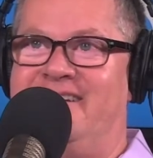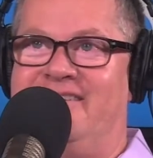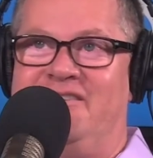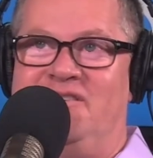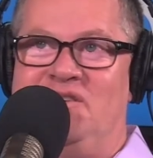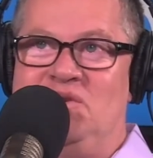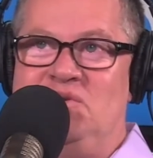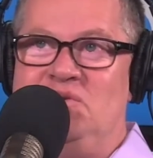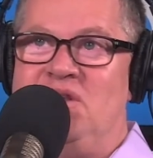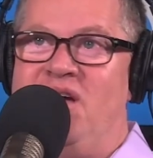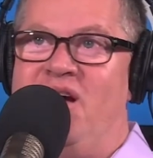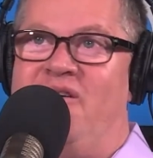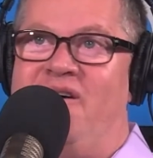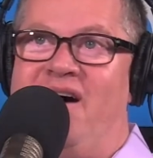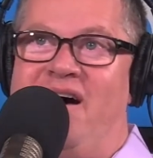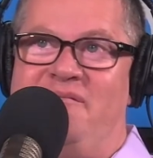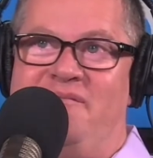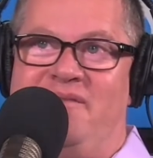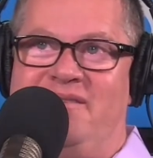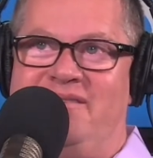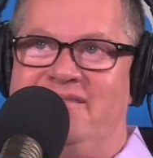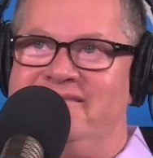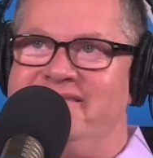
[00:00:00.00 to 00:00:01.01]
you know, you know
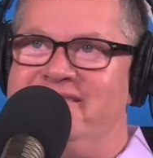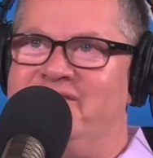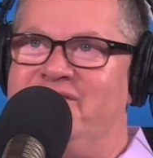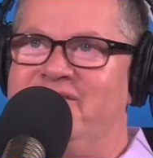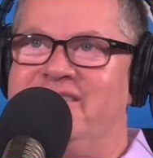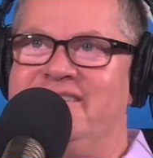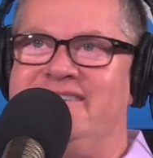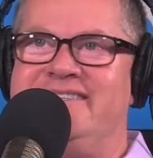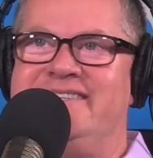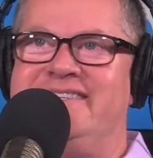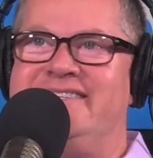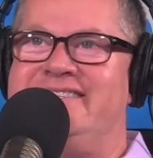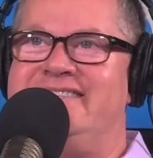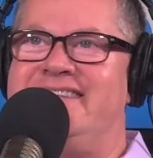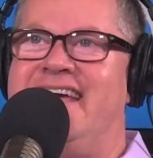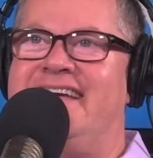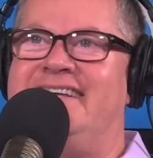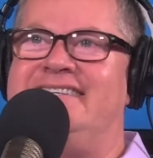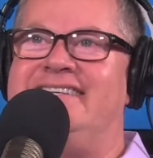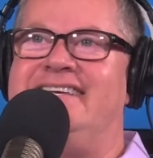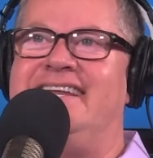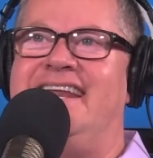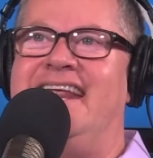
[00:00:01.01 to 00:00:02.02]
I've been doing this since
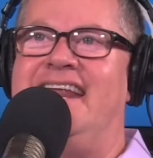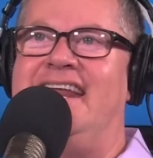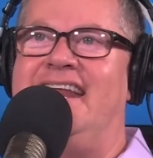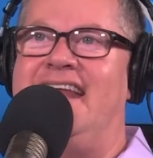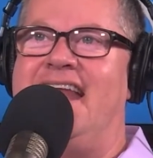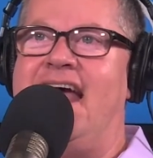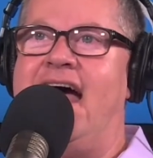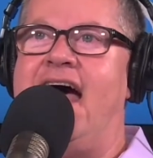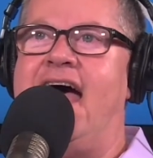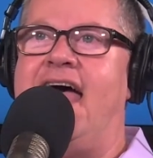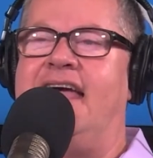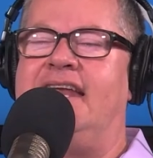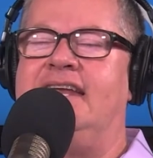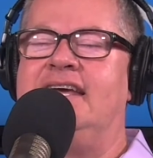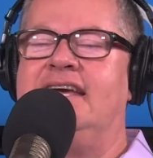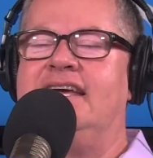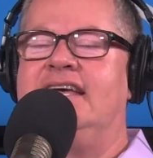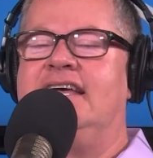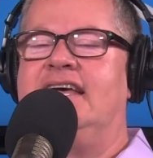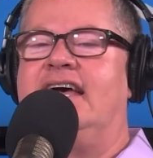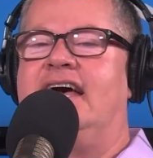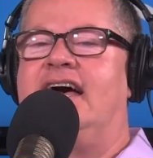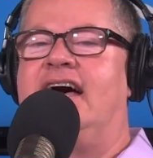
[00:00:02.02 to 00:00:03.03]
1989.
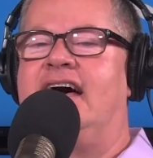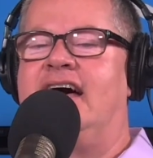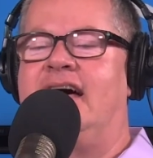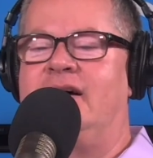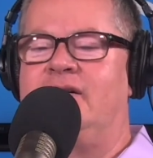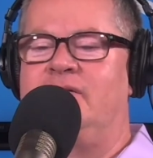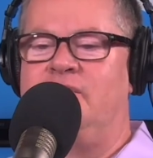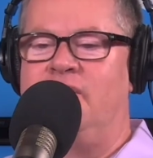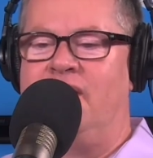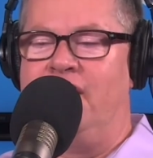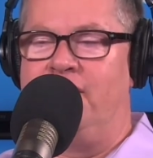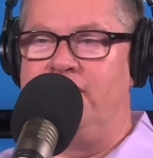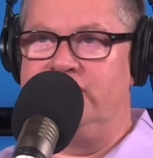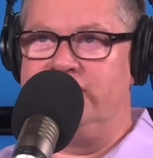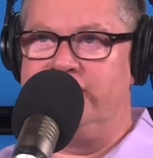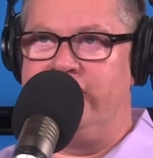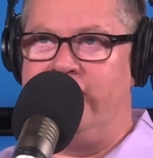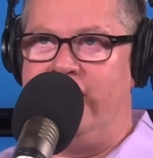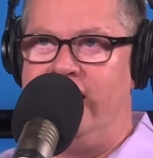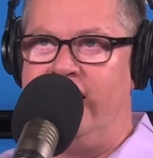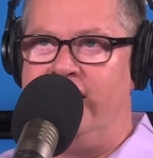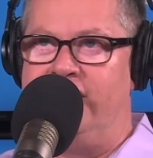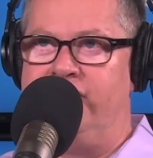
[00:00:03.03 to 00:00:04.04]
Uh, when I was
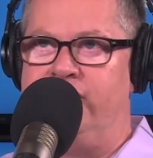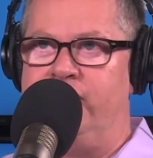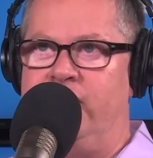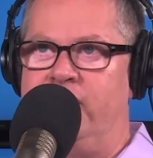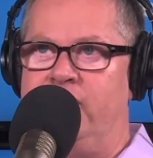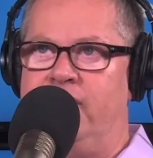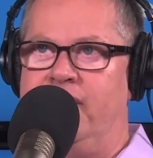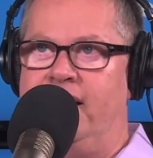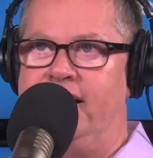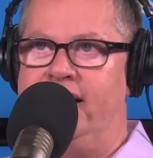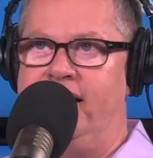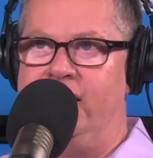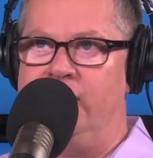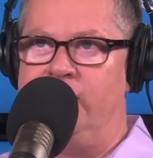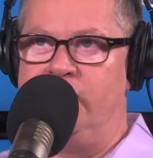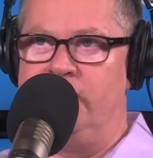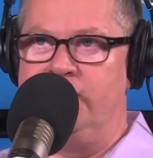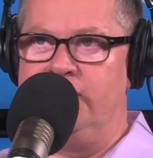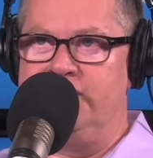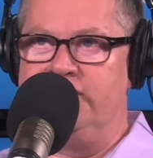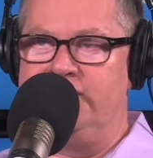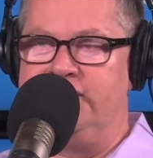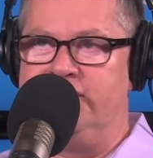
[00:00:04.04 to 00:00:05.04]
five, by the way, I got in
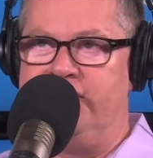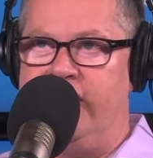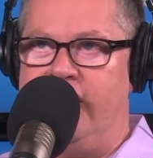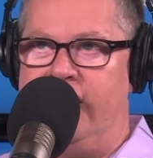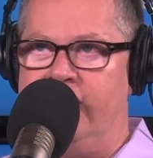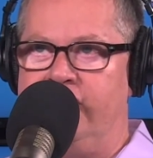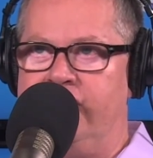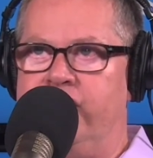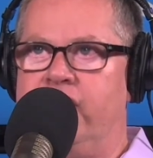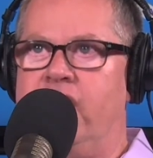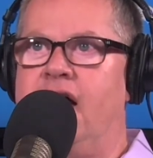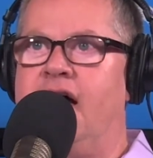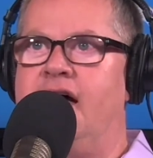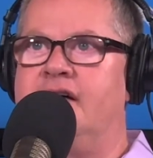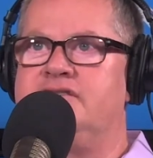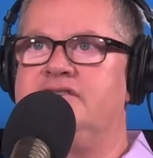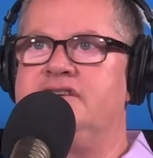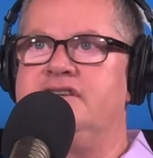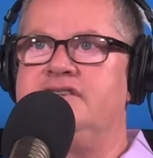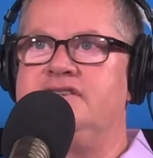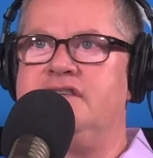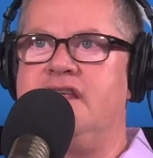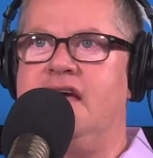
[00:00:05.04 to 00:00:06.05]
when I was five, uh,
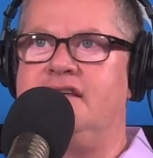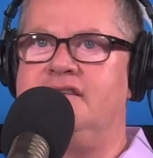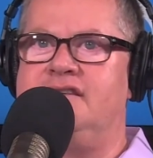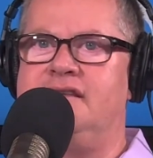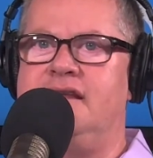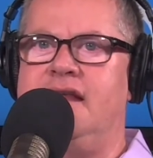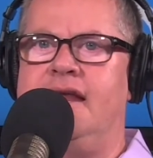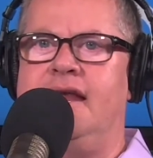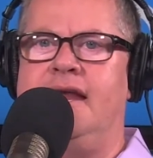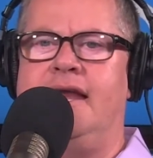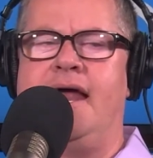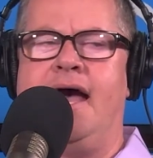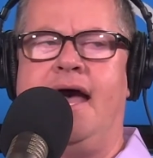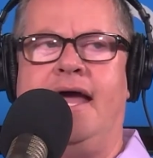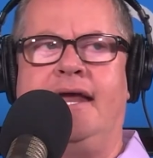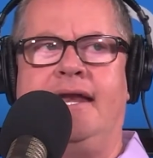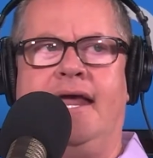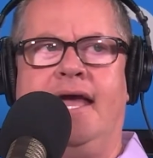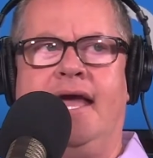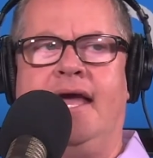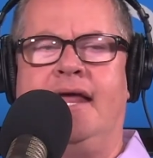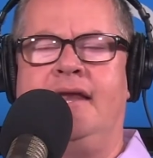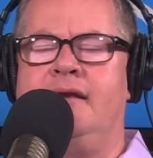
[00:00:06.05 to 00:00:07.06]
since
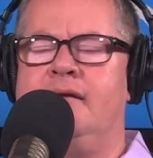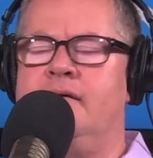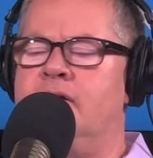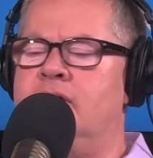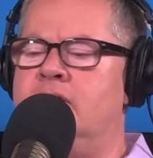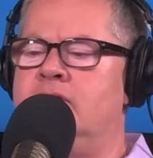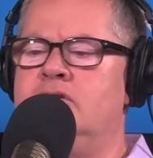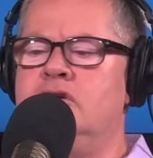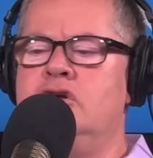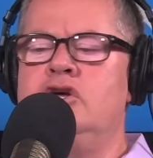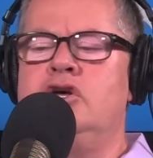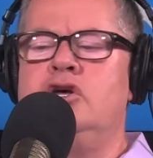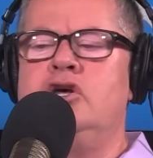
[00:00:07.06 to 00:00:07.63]
1989. And,